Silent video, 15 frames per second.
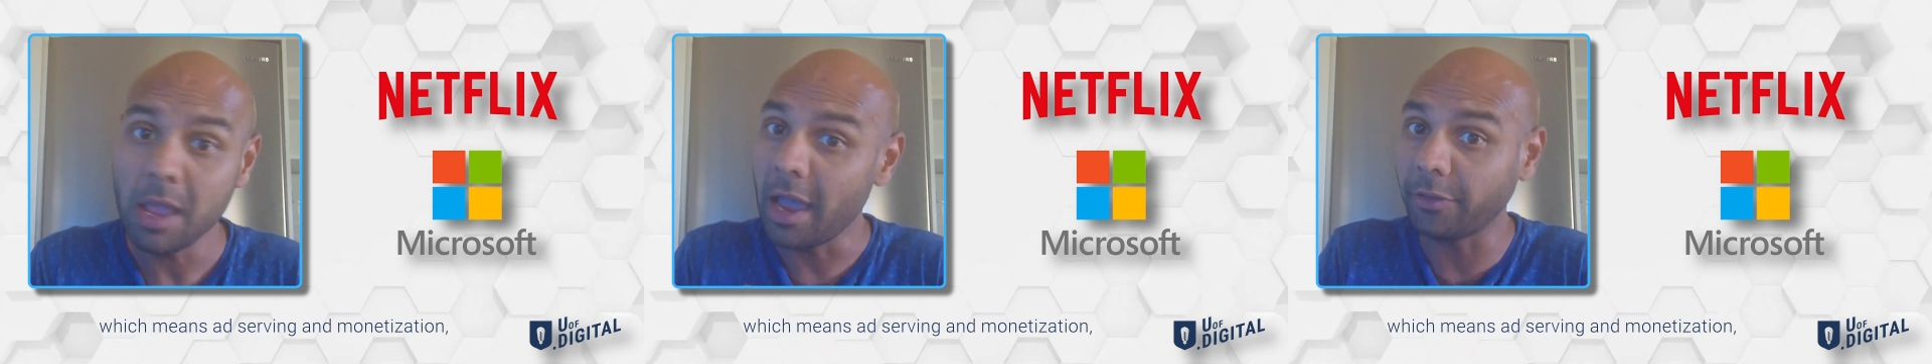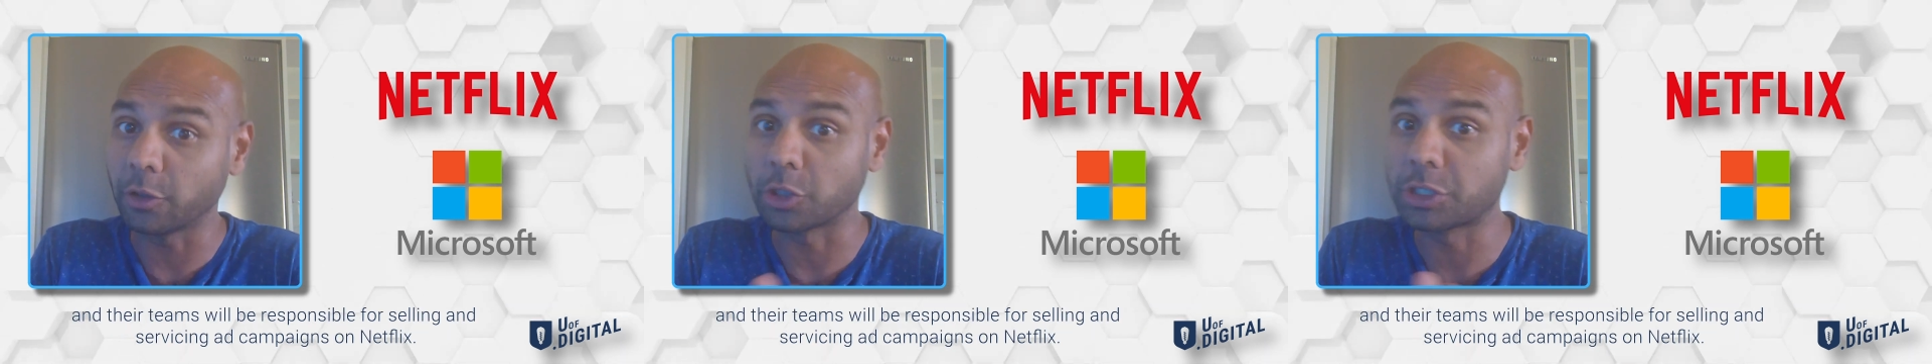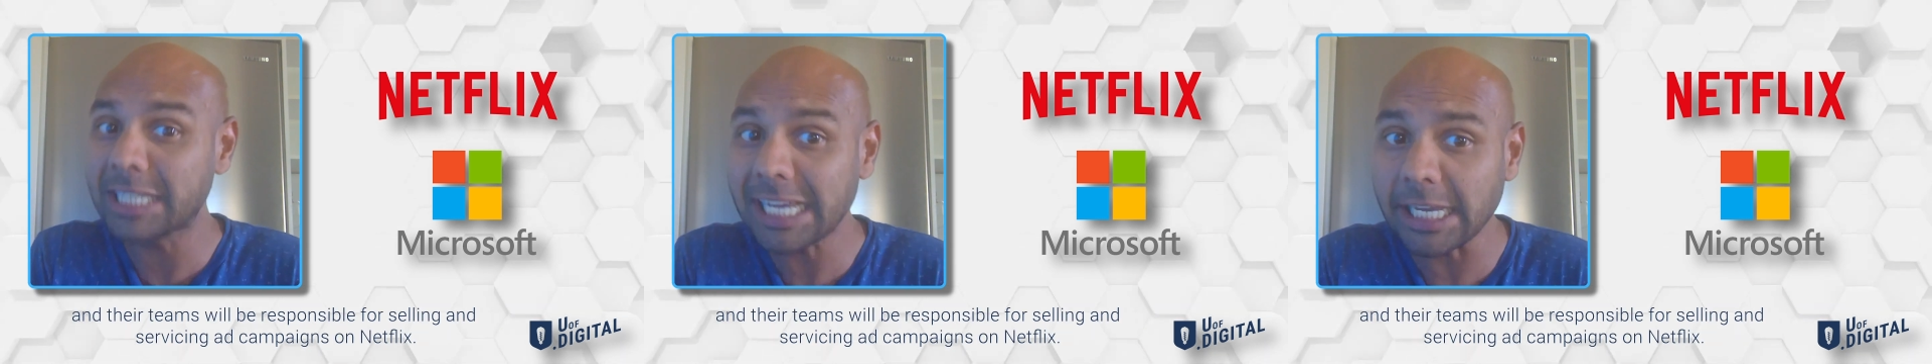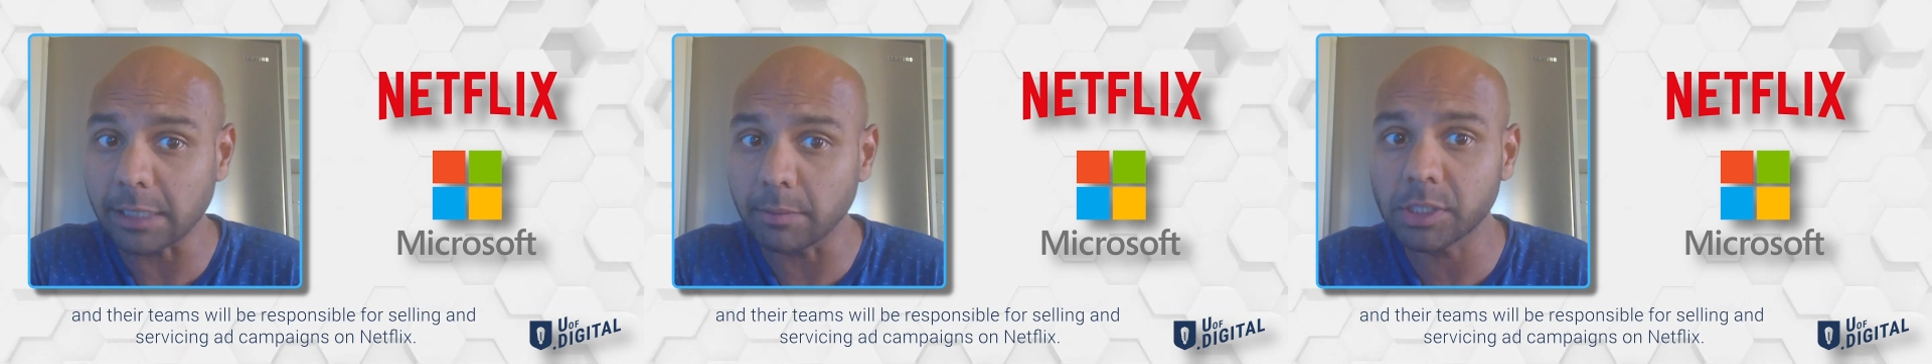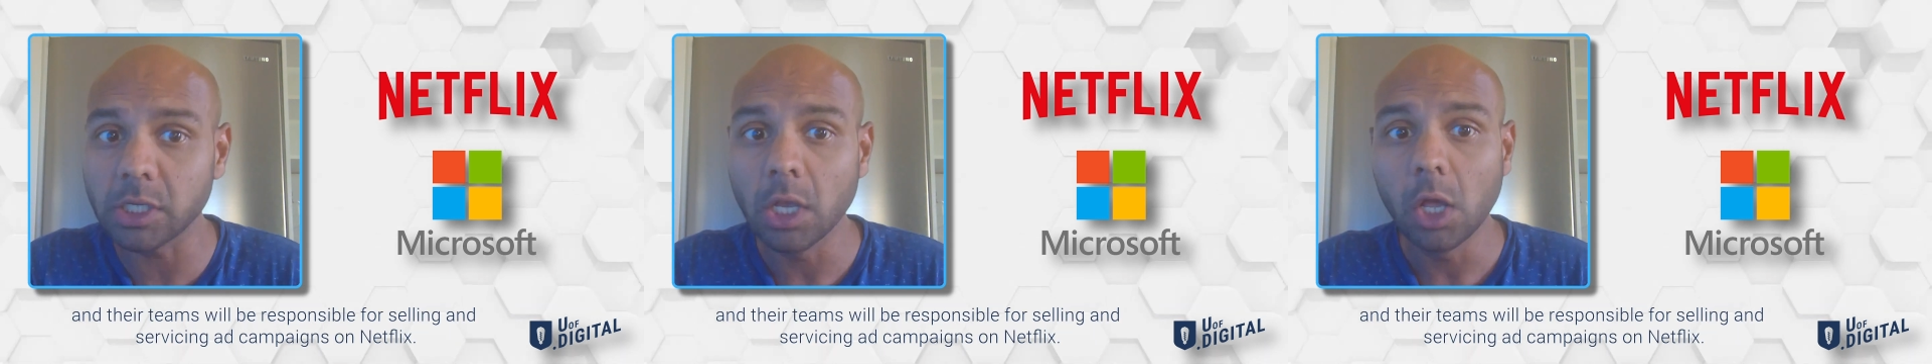and their
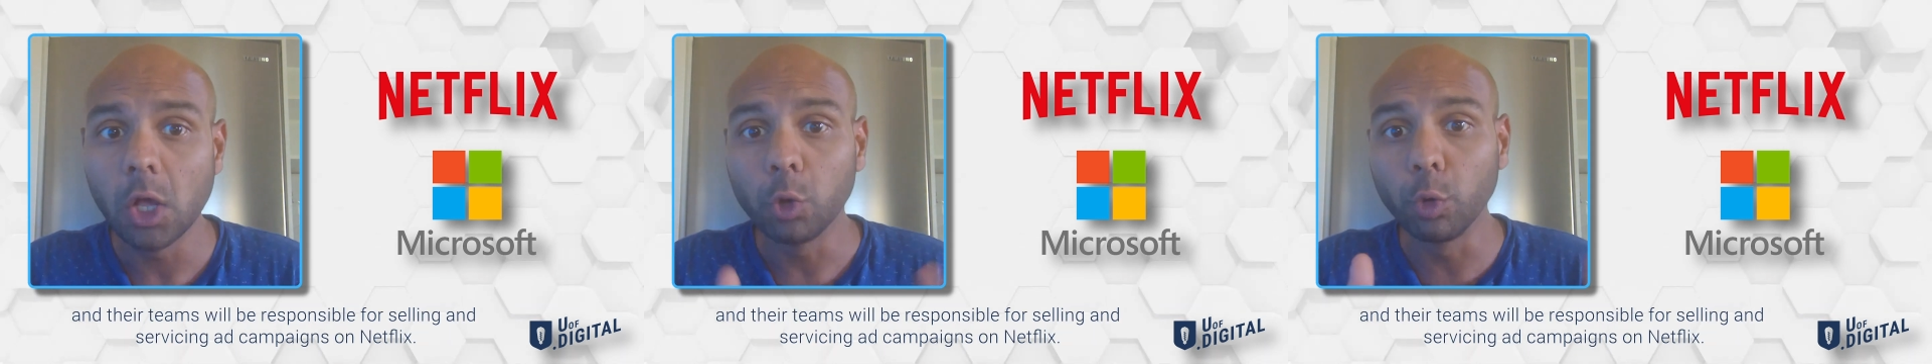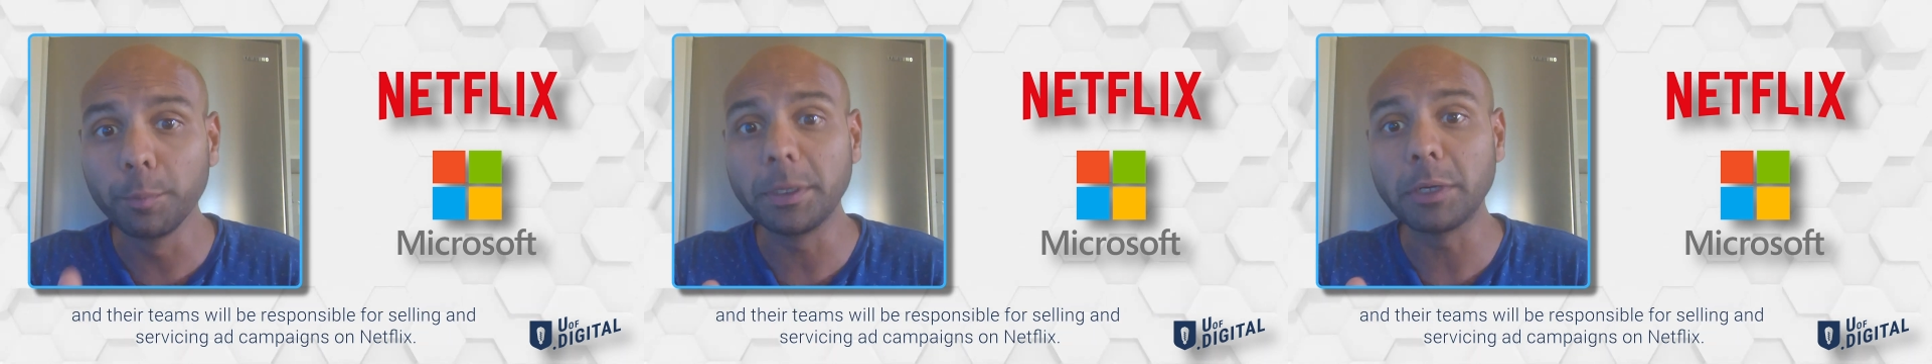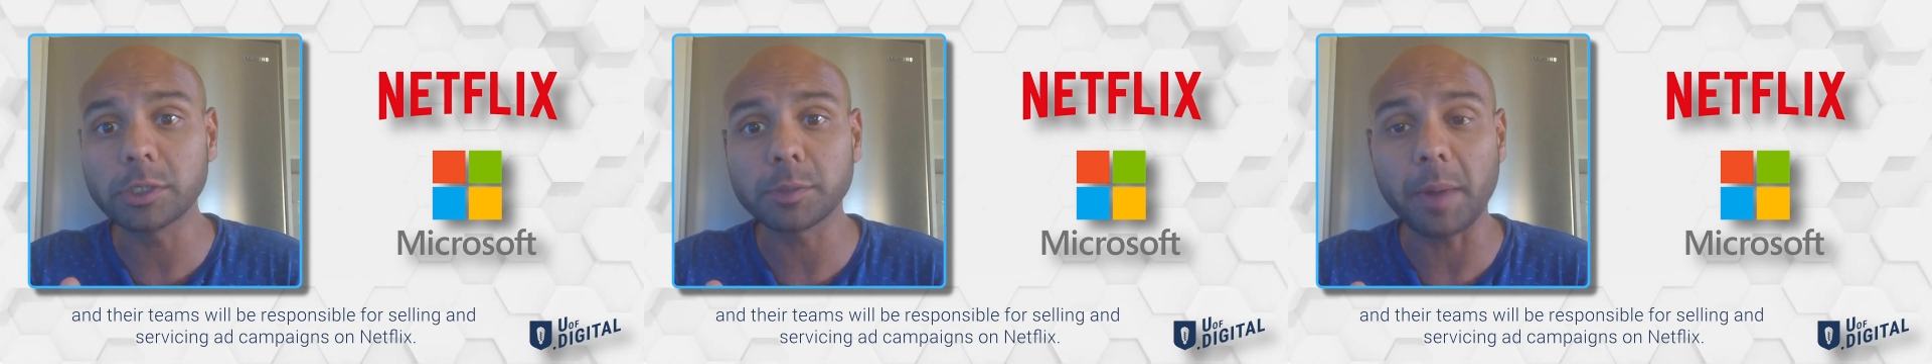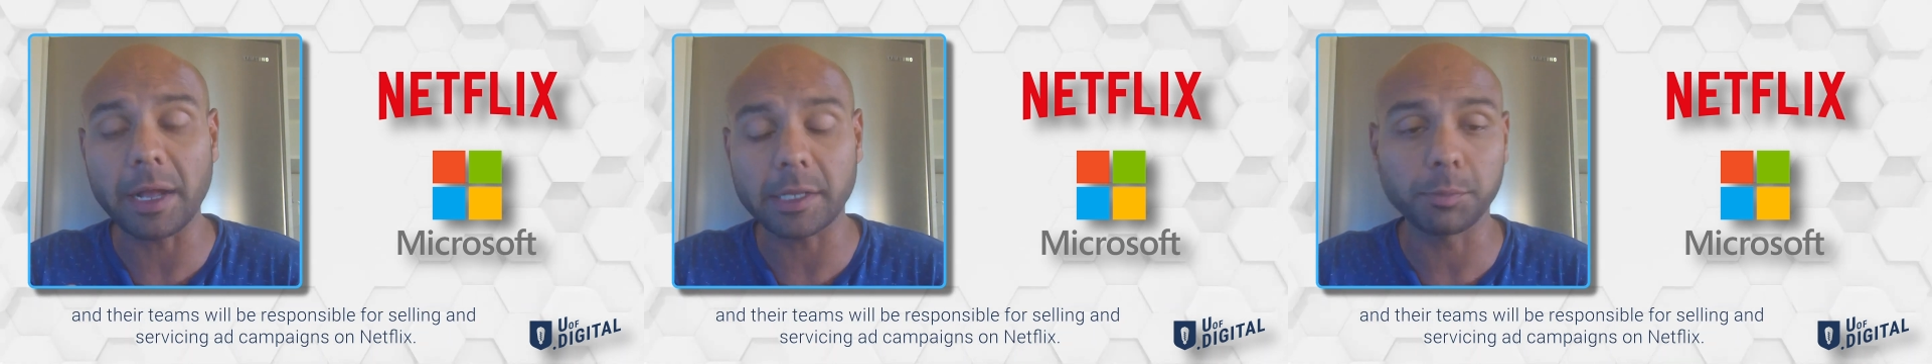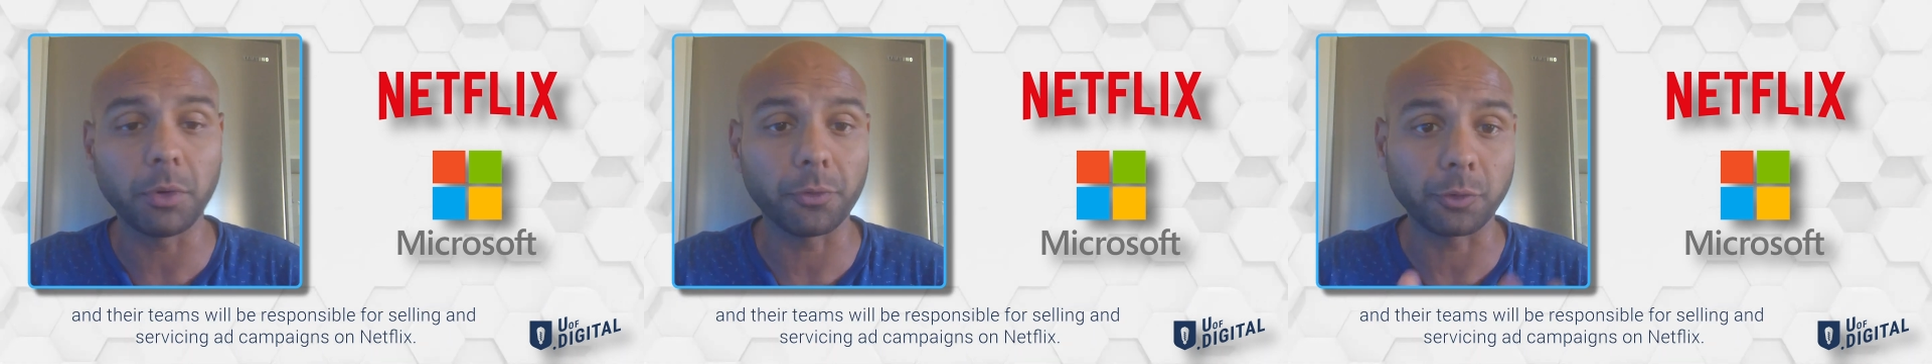teams will be responsible